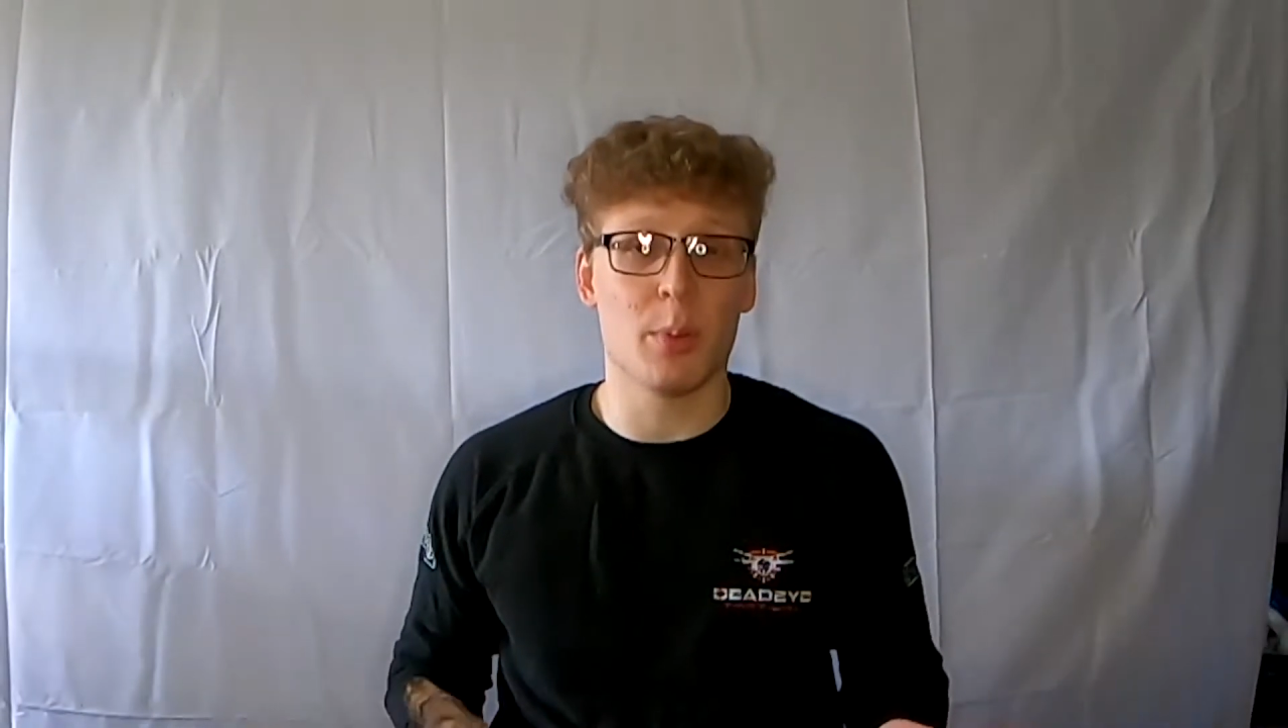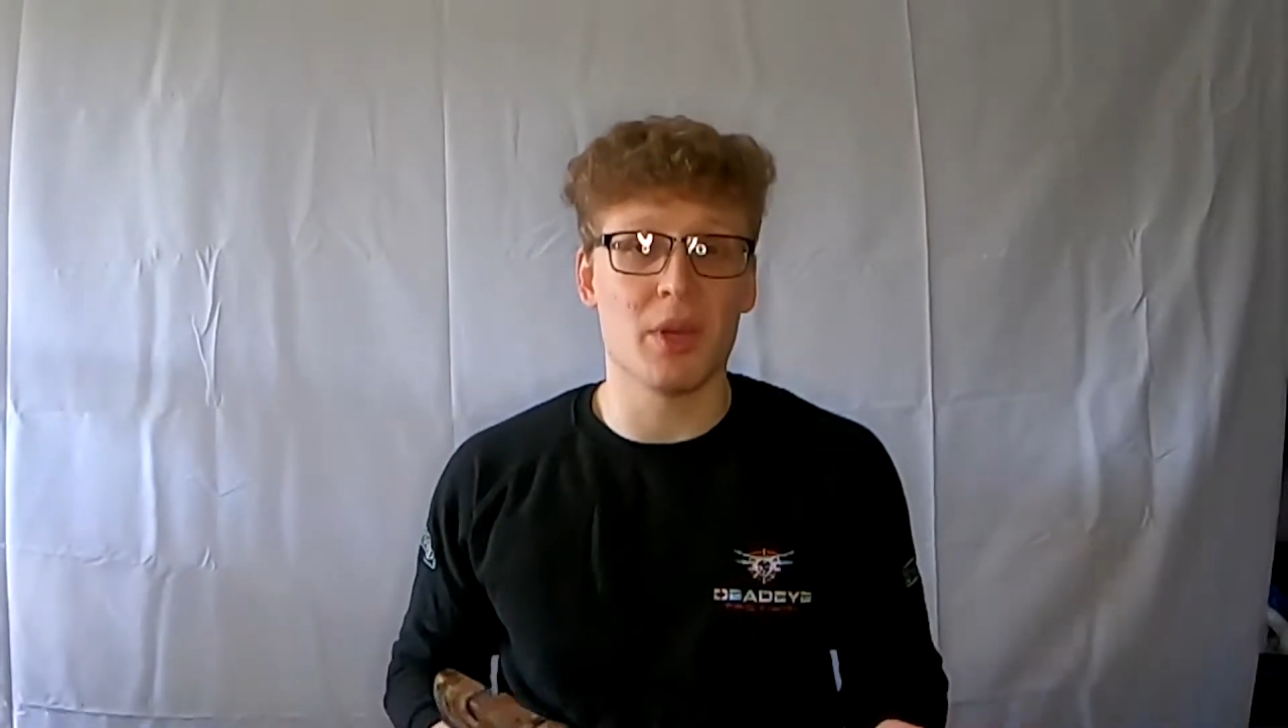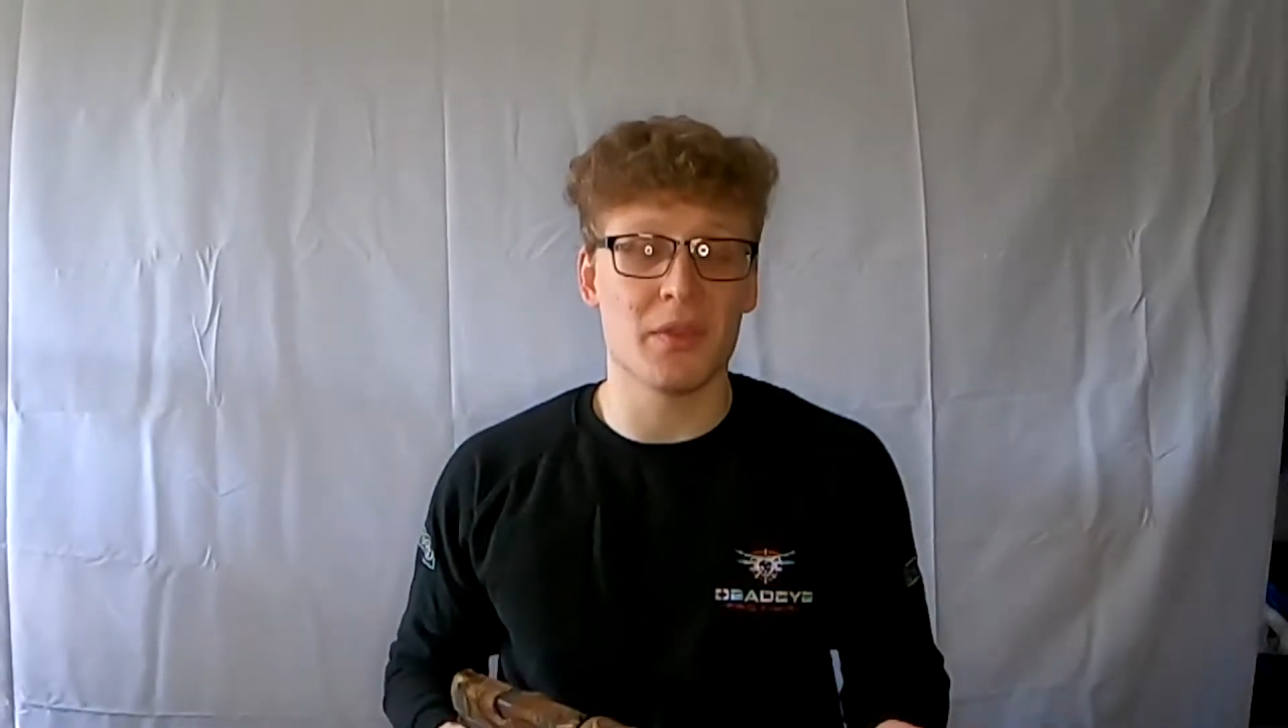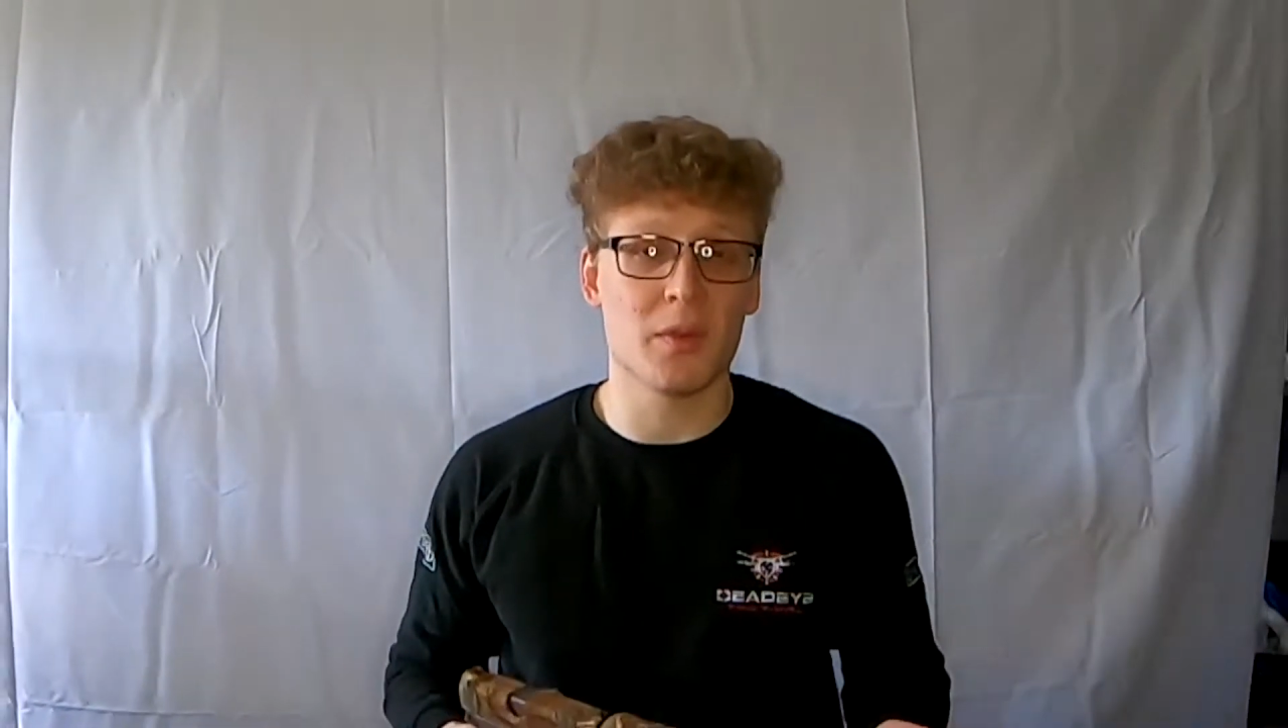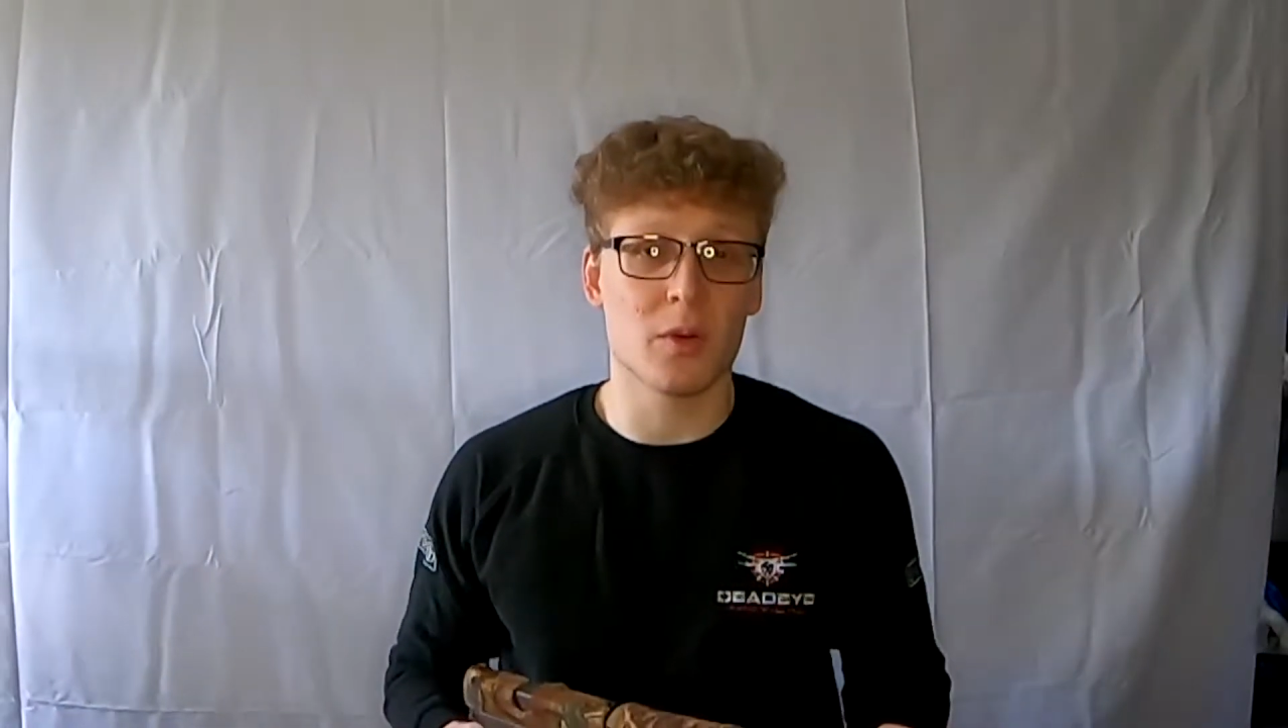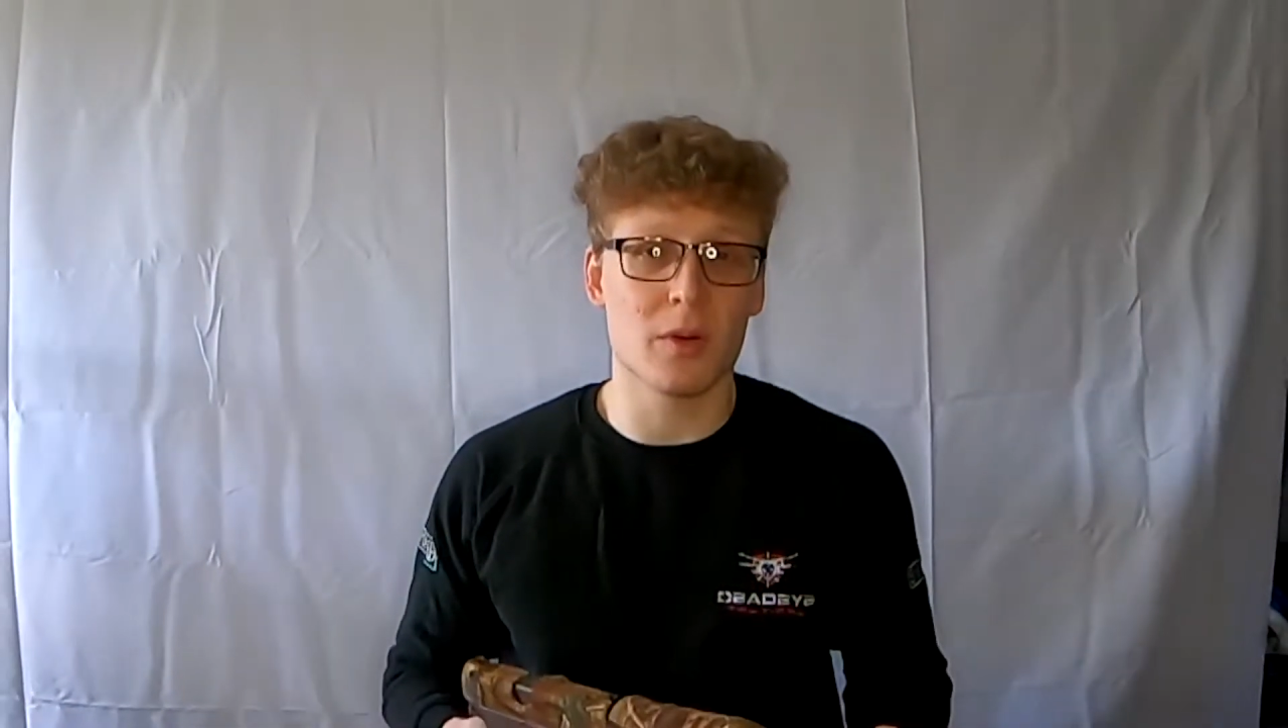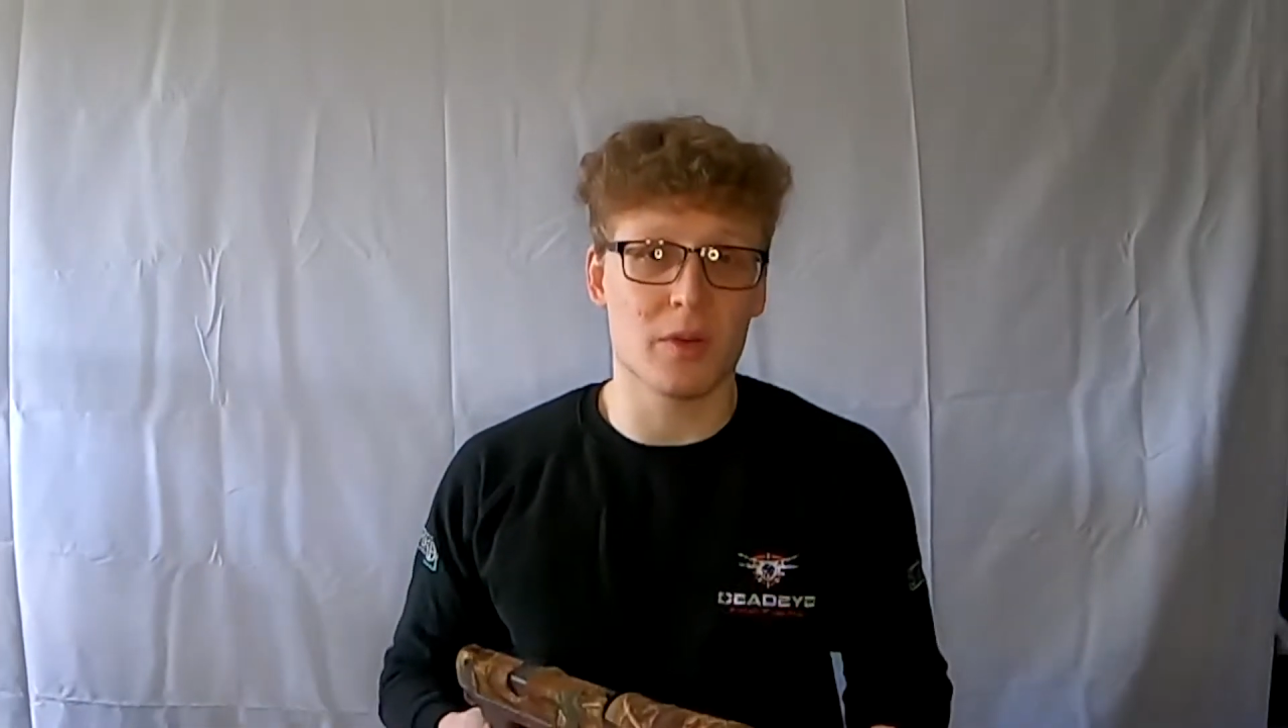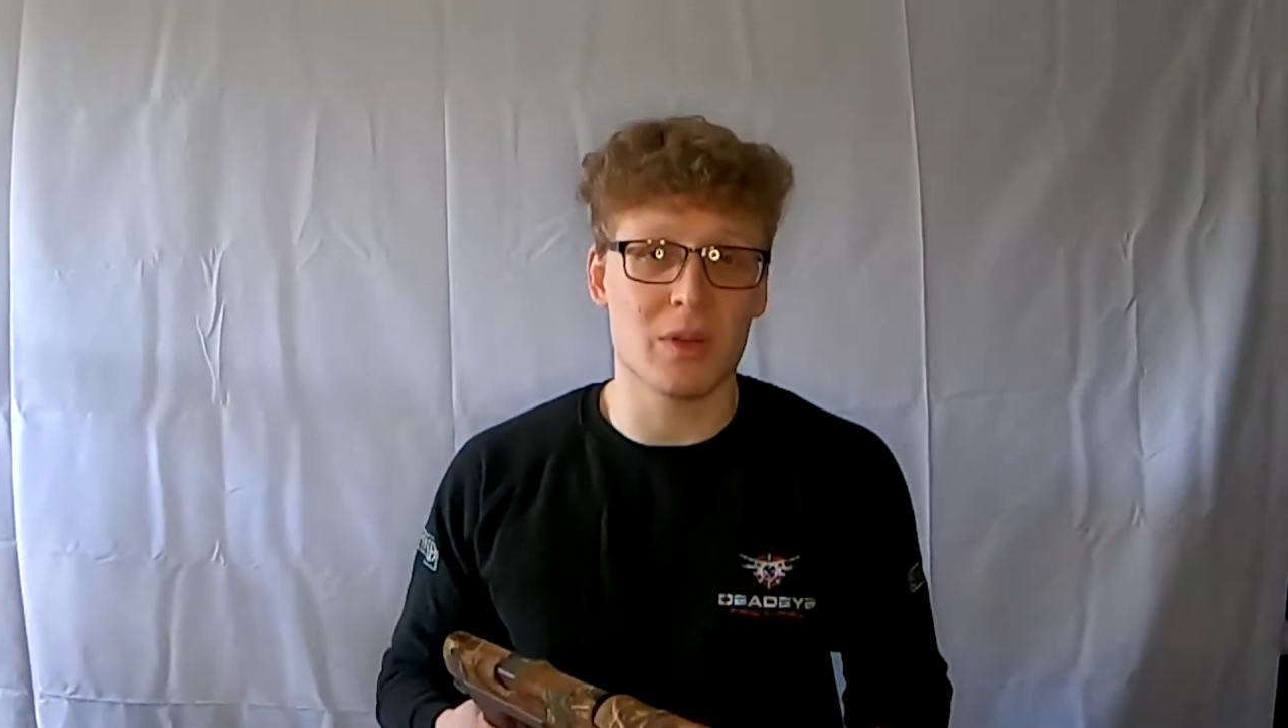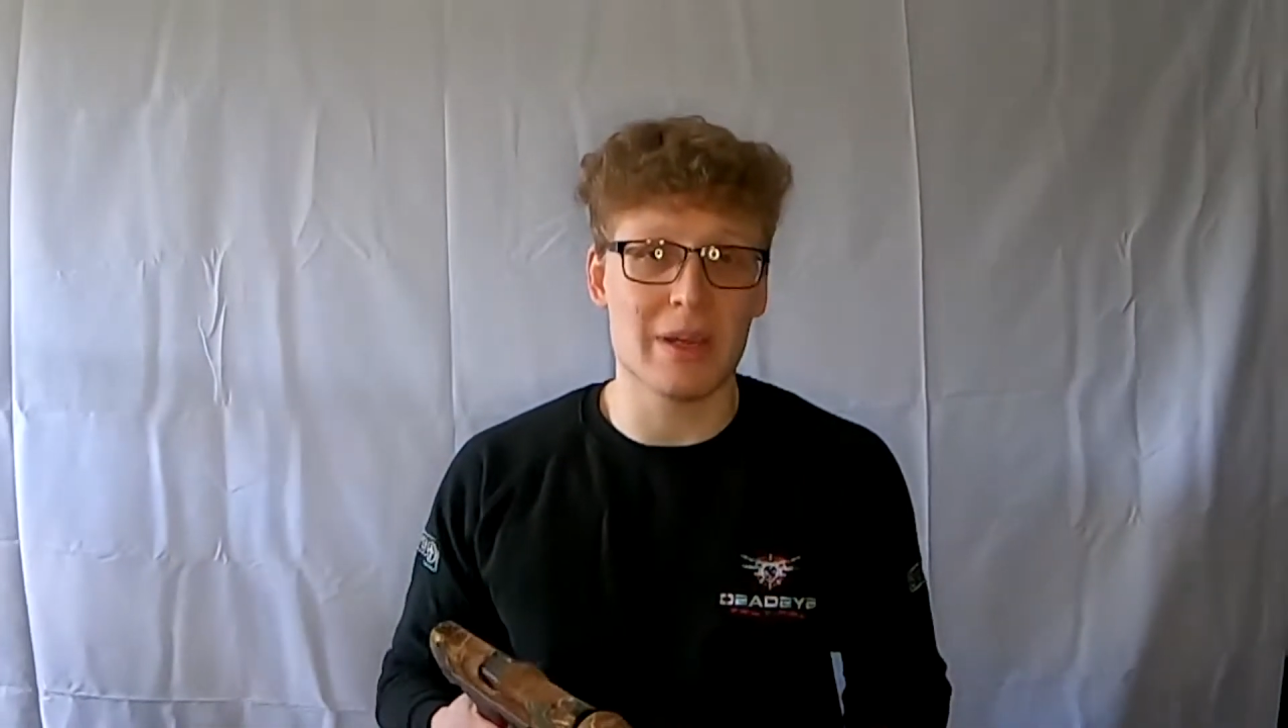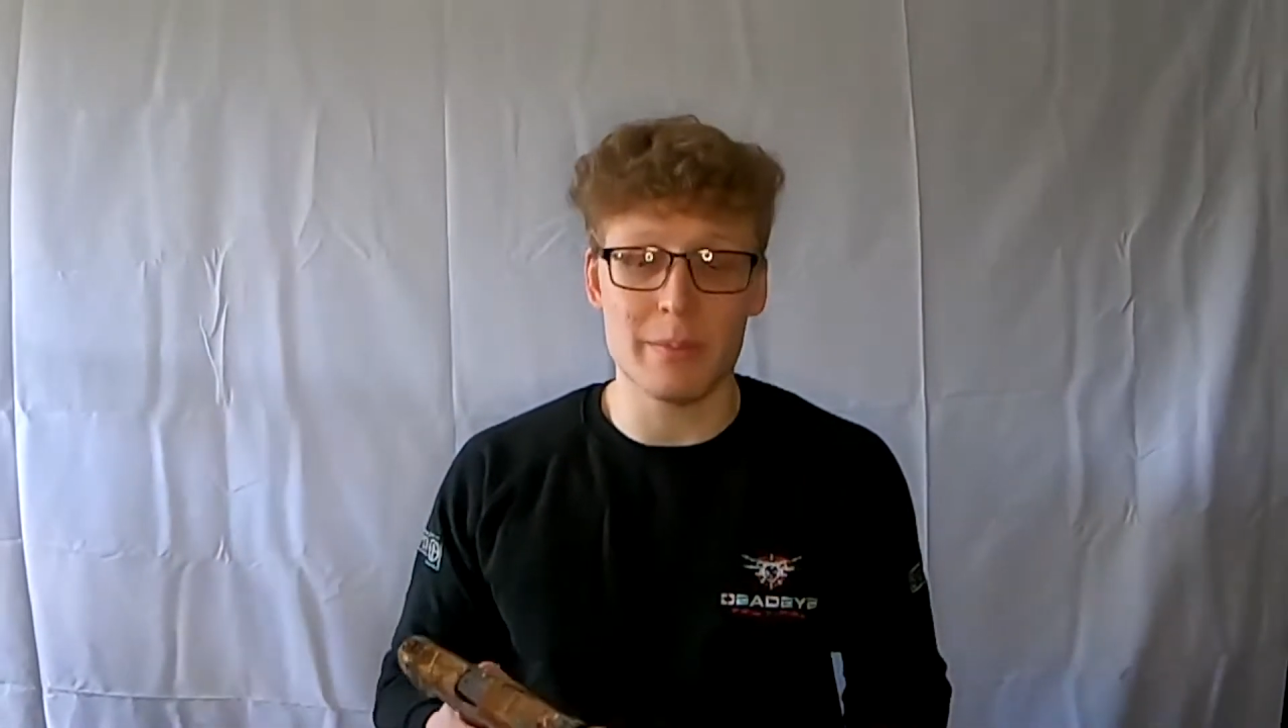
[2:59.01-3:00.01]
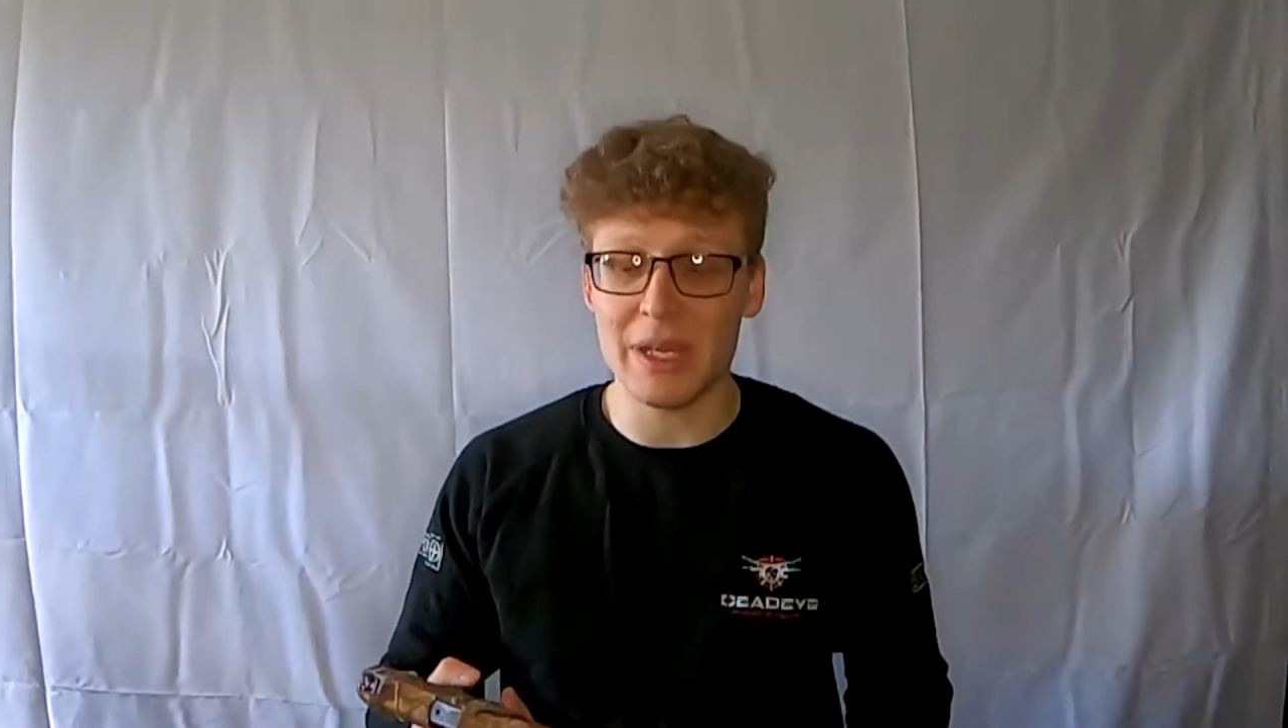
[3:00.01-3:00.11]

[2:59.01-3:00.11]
0.4 gram